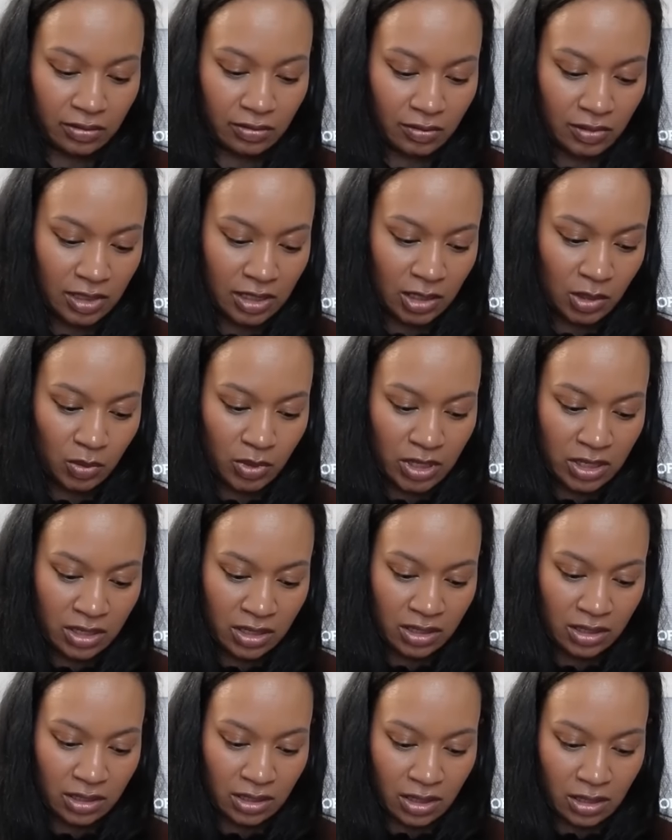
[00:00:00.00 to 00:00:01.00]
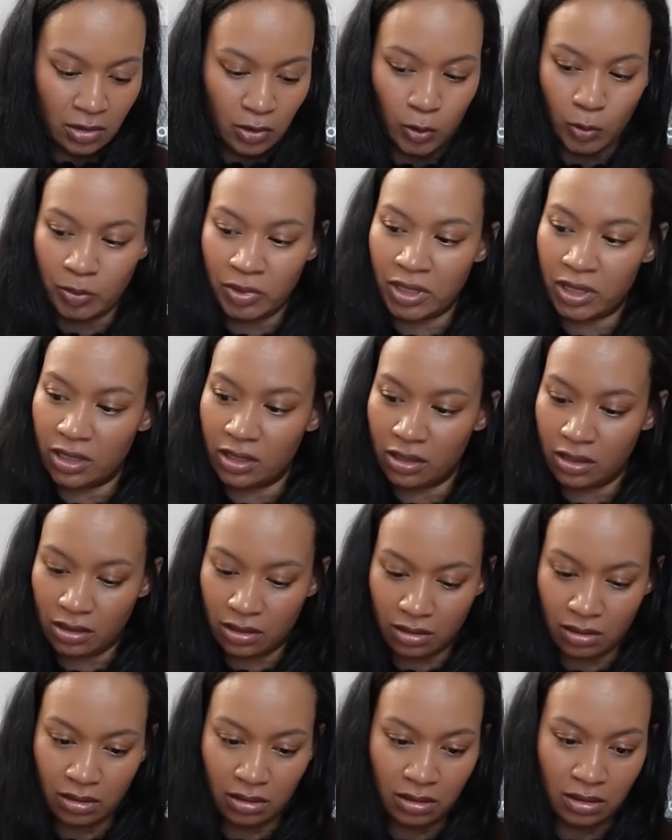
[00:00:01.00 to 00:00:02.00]
This one is an old
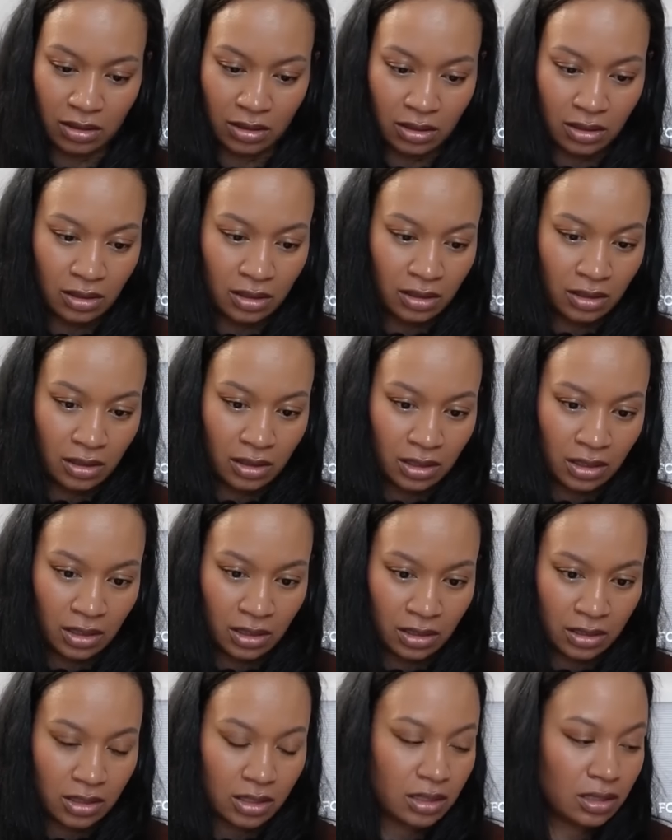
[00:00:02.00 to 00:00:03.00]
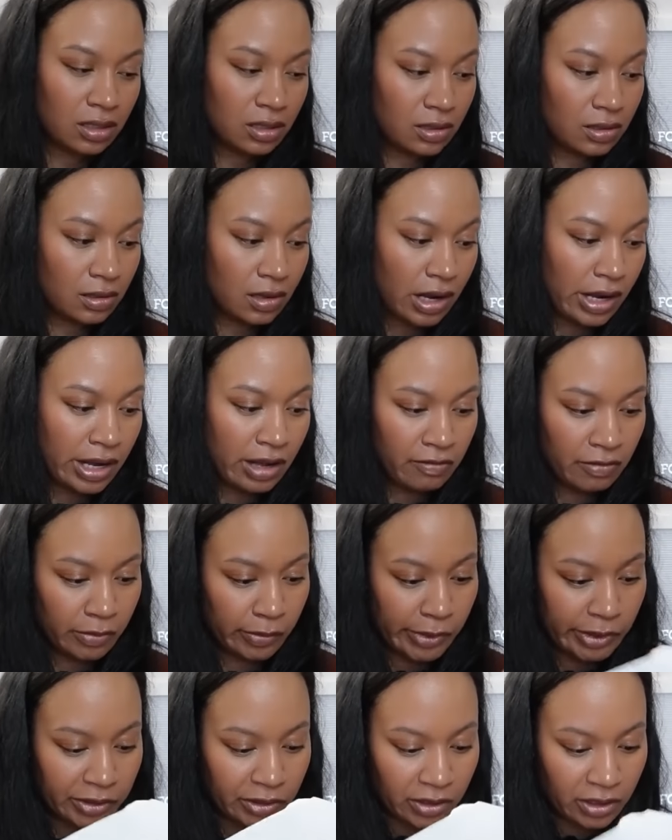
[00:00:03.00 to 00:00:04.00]
piece because I haven't
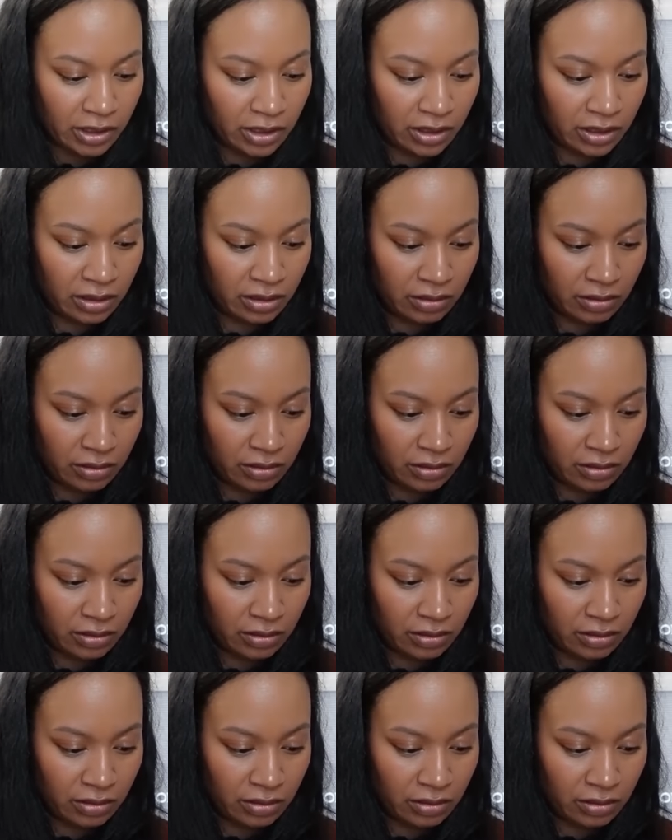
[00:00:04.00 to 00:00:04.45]
worked on it.